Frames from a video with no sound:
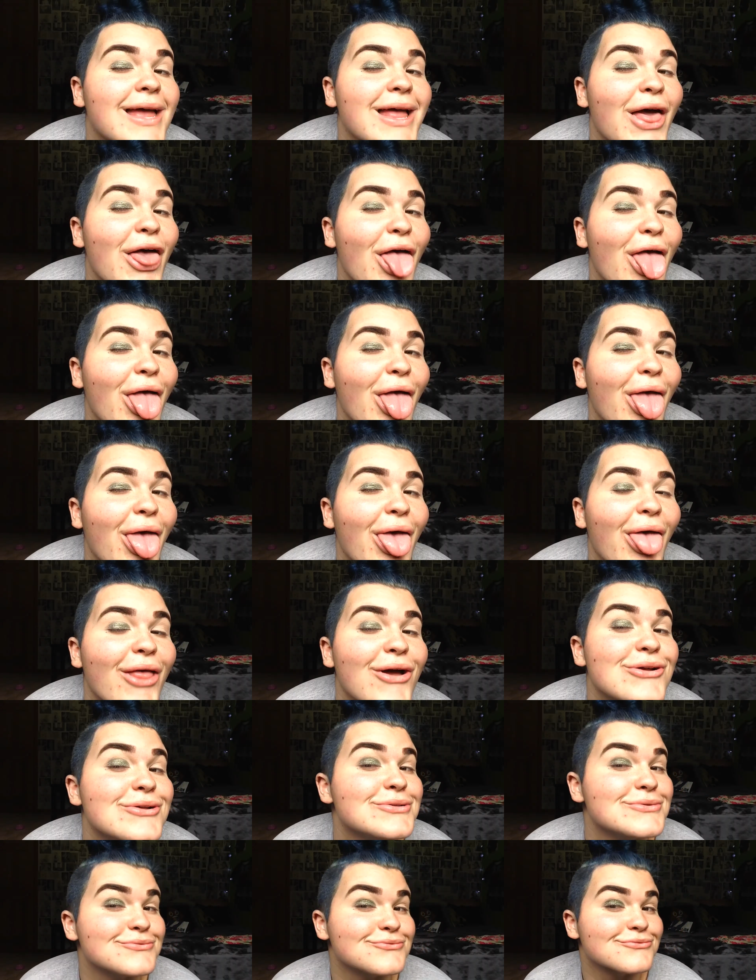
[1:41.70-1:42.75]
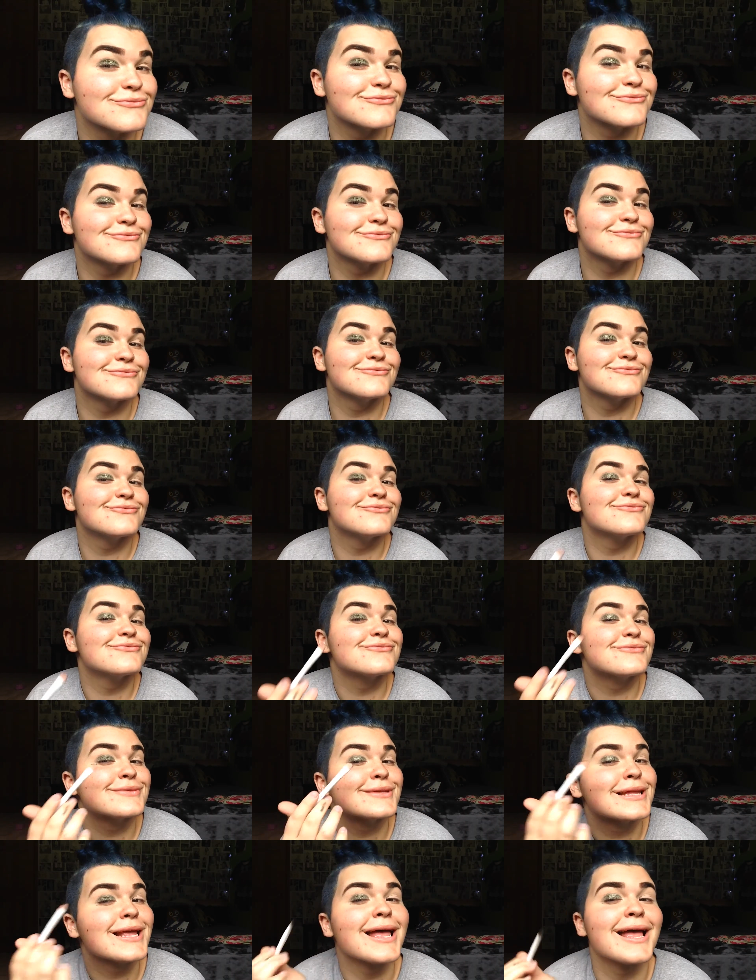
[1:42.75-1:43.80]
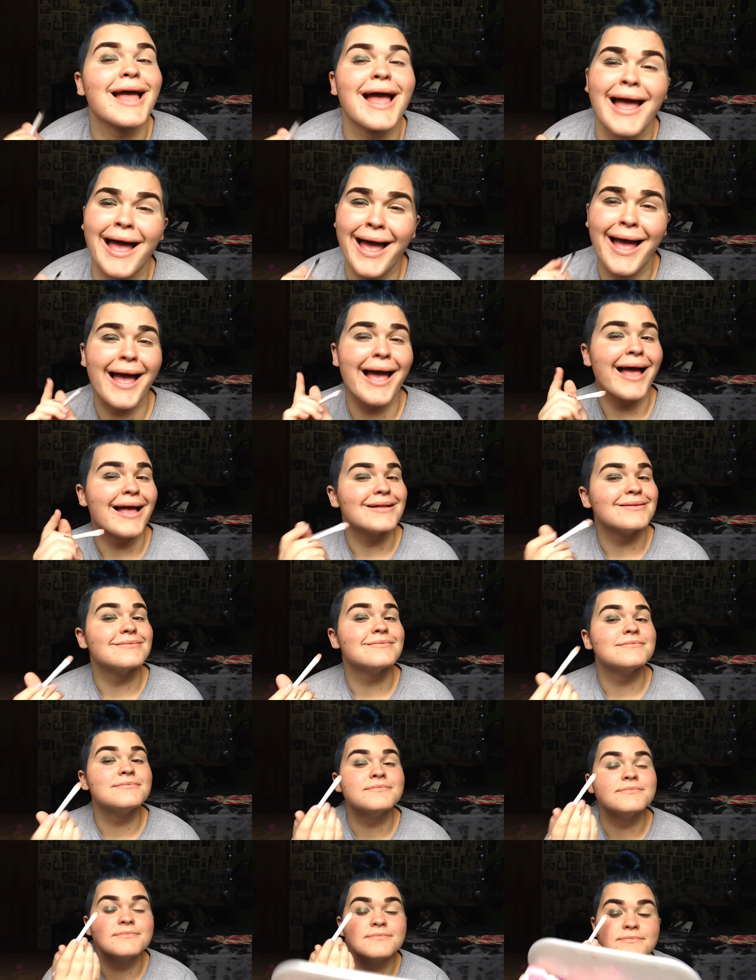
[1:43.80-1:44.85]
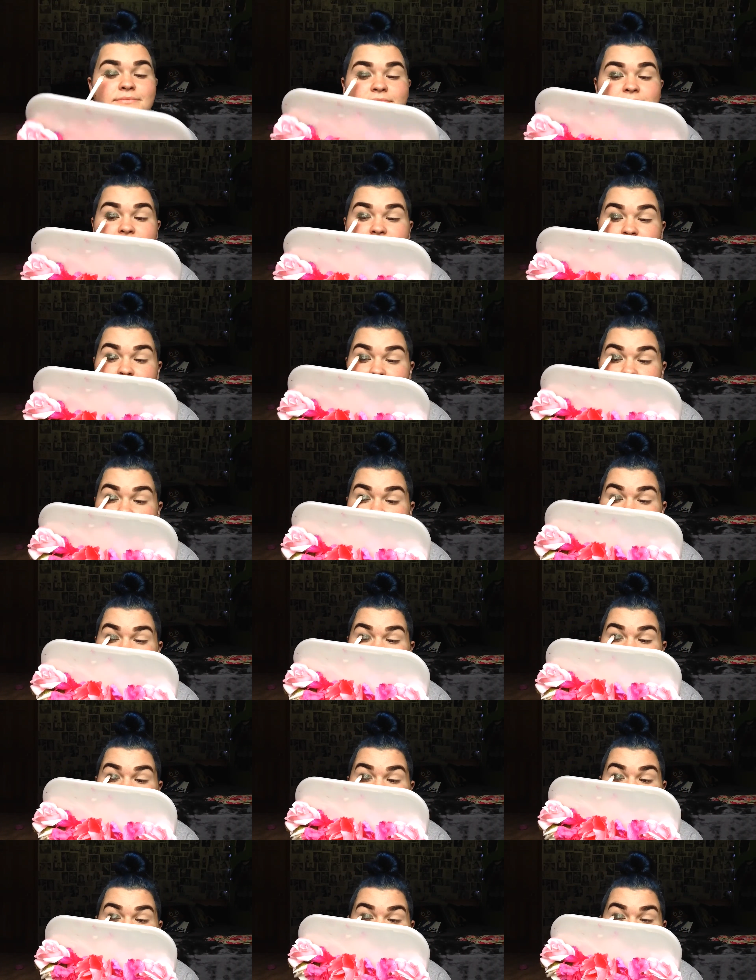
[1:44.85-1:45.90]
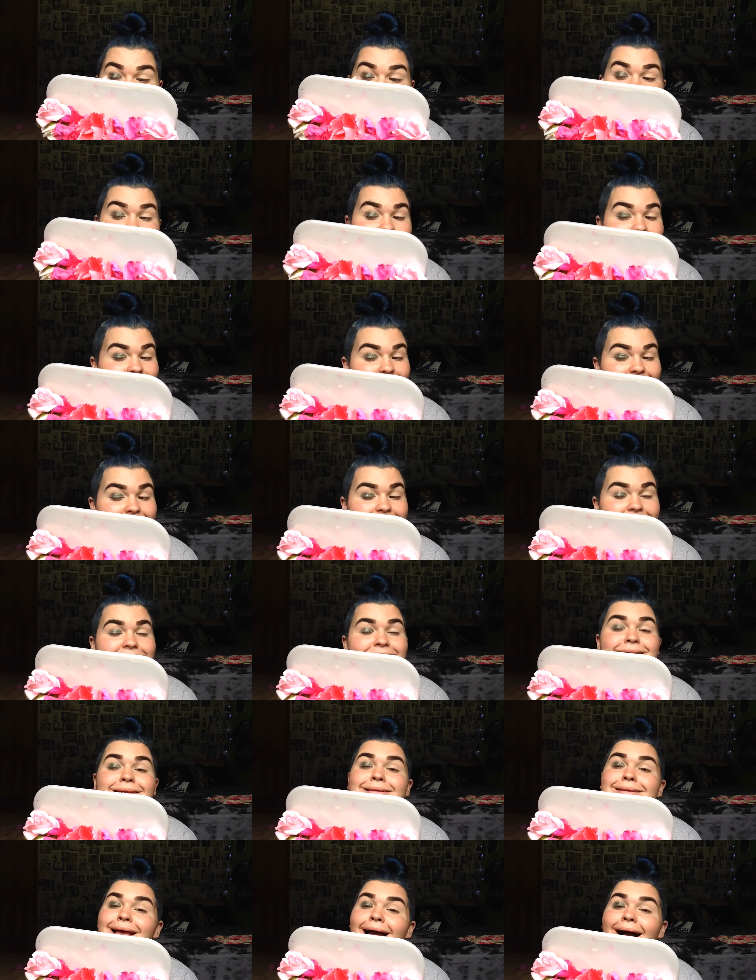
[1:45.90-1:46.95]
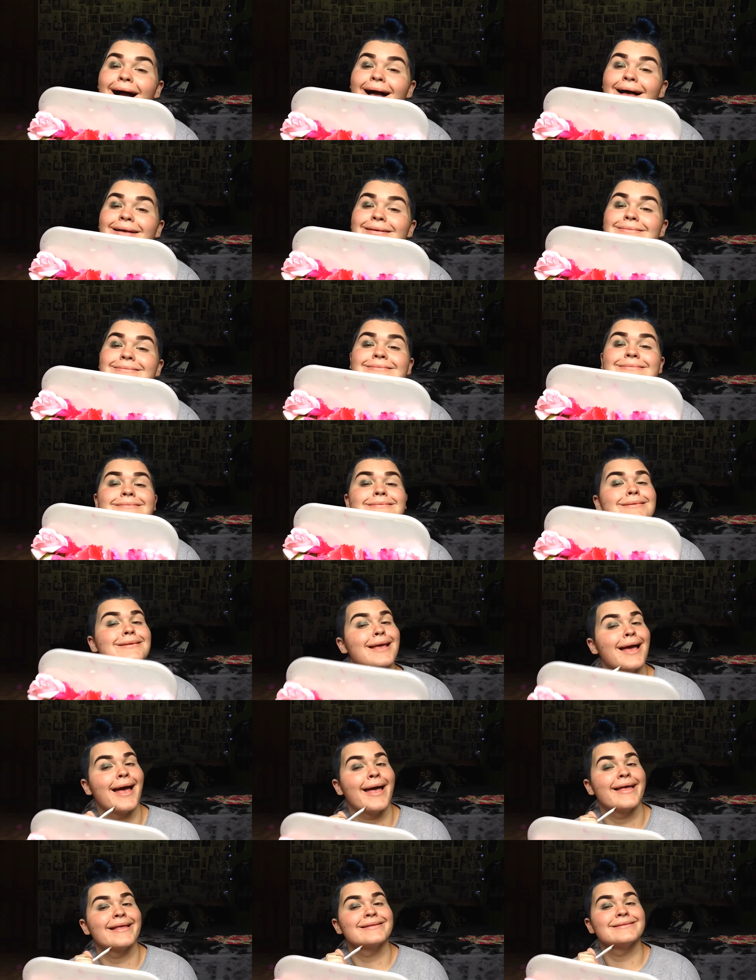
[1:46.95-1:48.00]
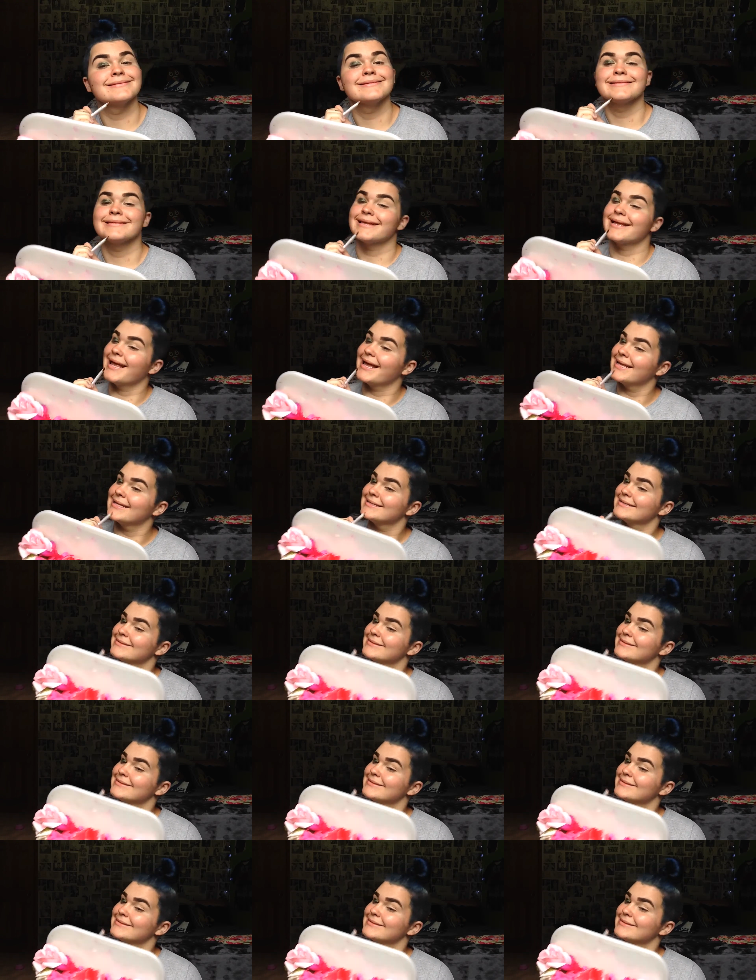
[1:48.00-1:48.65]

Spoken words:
going to be using. And I recommend, like, wetting your brush before you apply it, because it's not that pigmented. But if you wet your brush, it's very